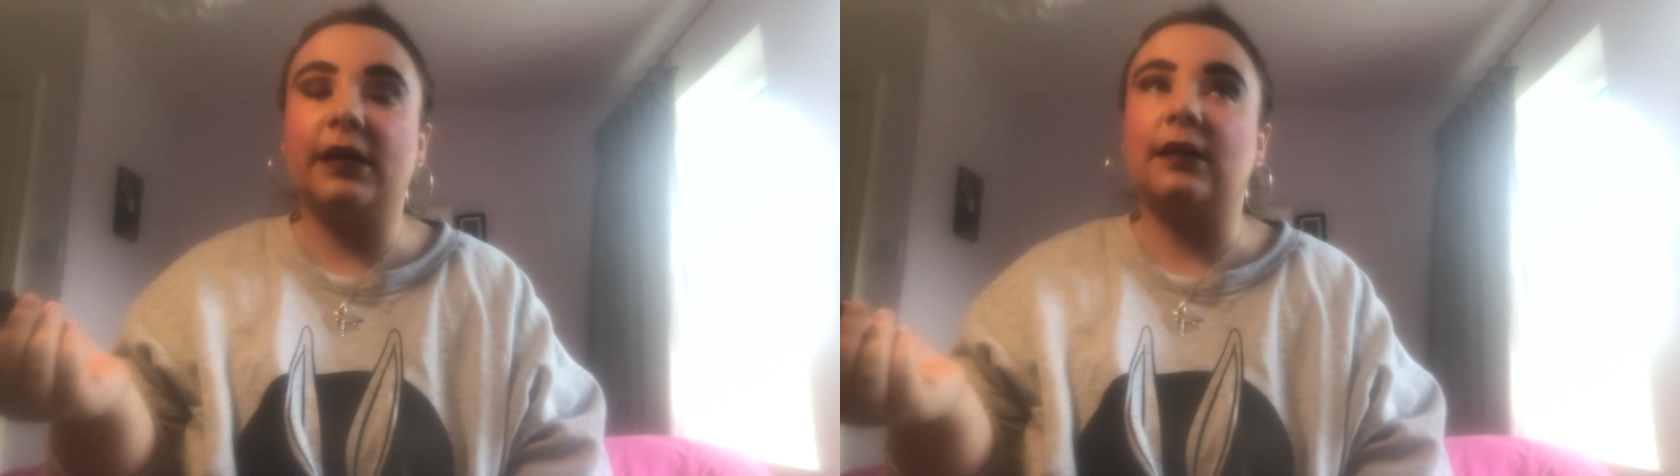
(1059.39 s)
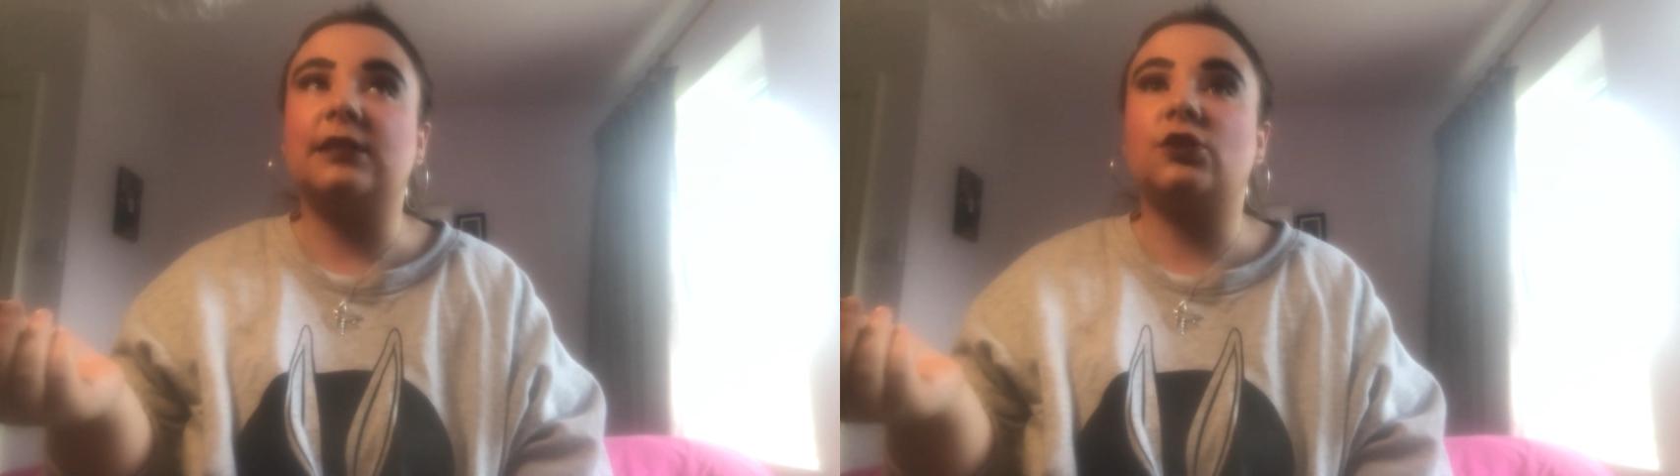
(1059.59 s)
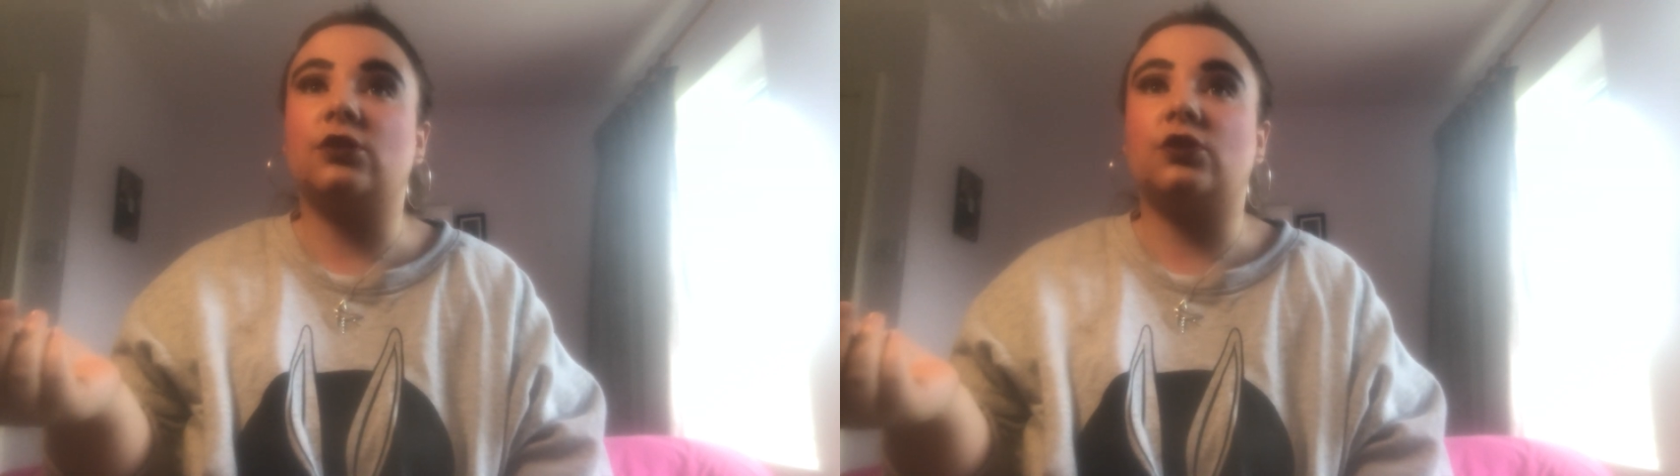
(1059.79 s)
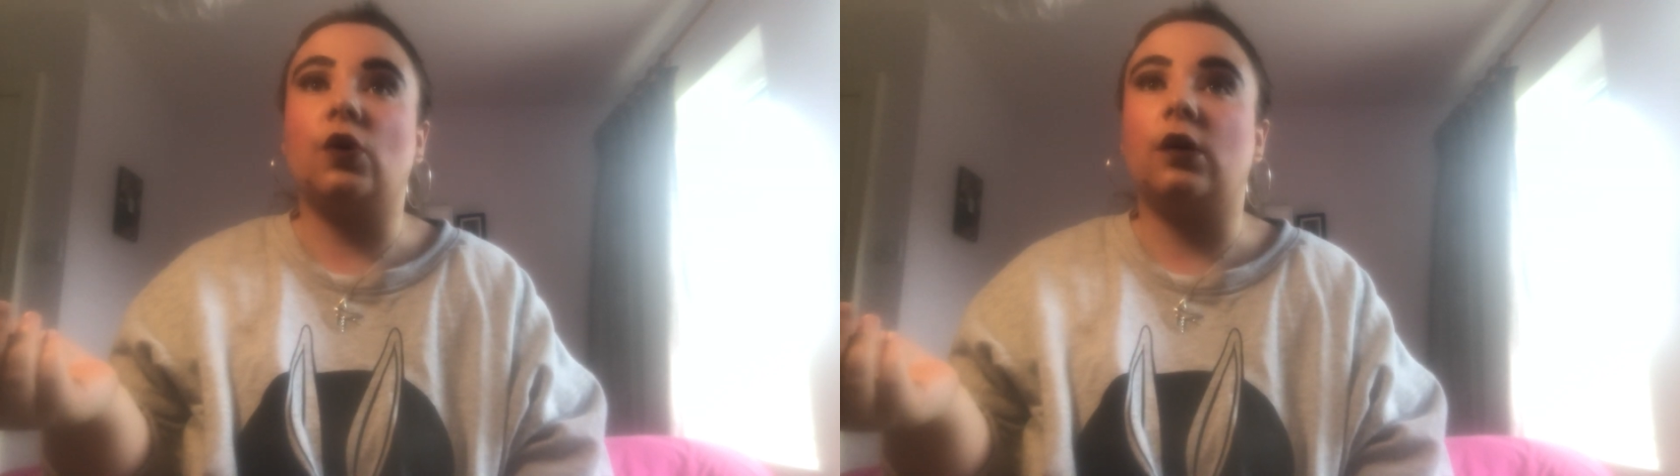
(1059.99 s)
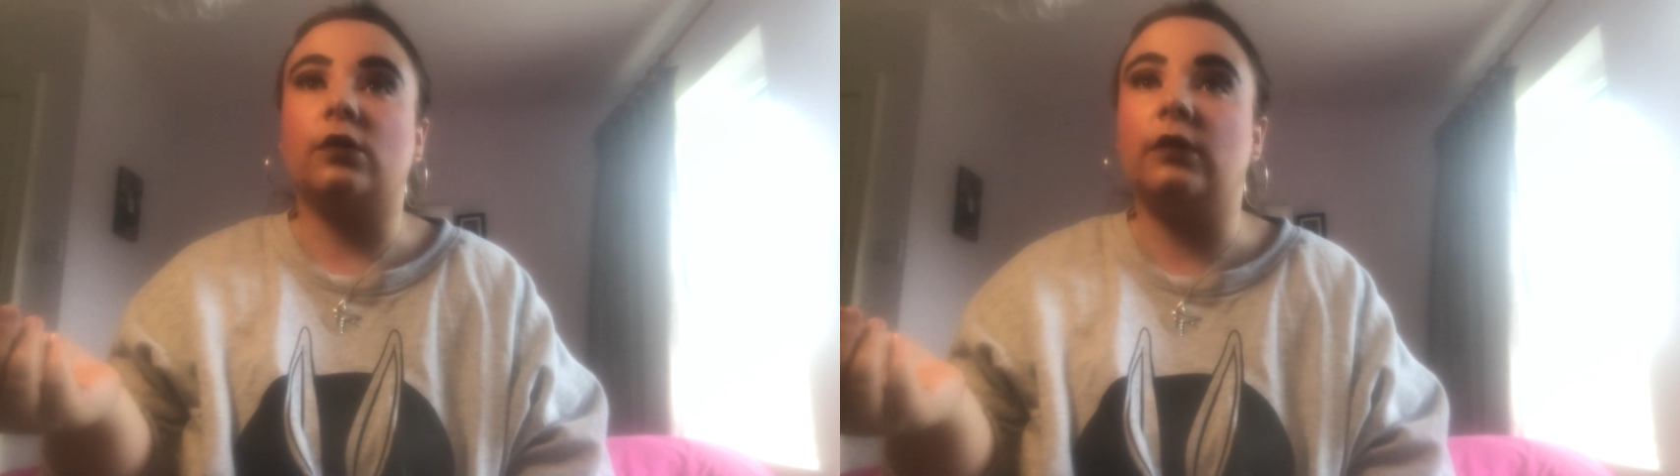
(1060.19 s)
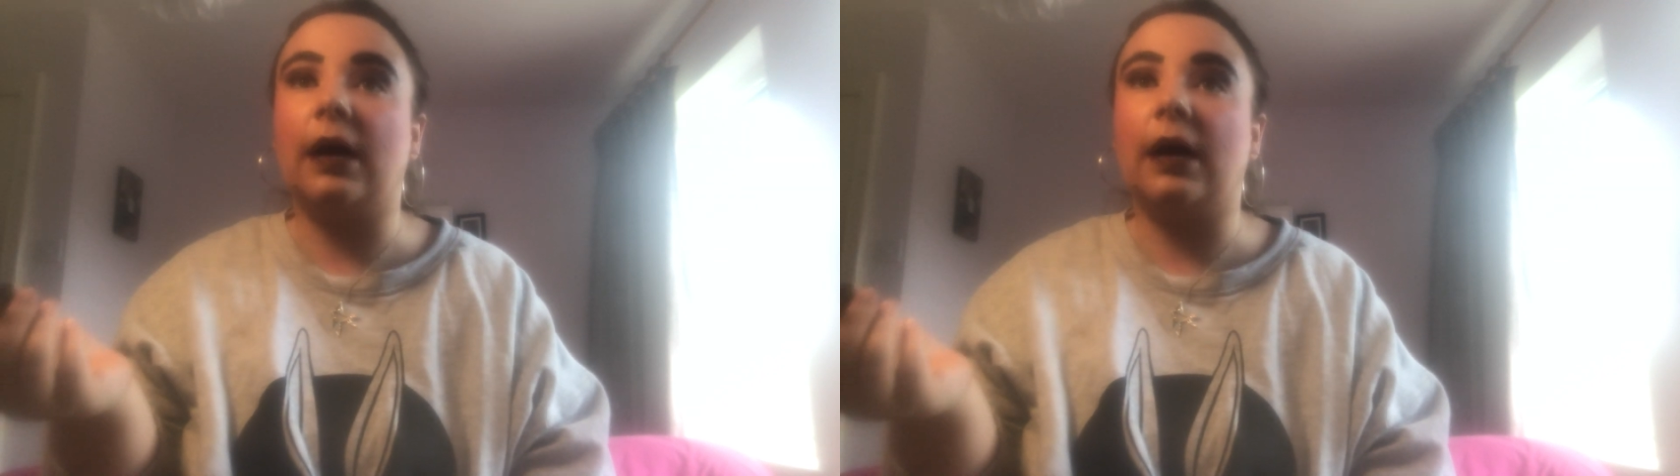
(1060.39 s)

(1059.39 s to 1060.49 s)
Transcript: Like, that's just talking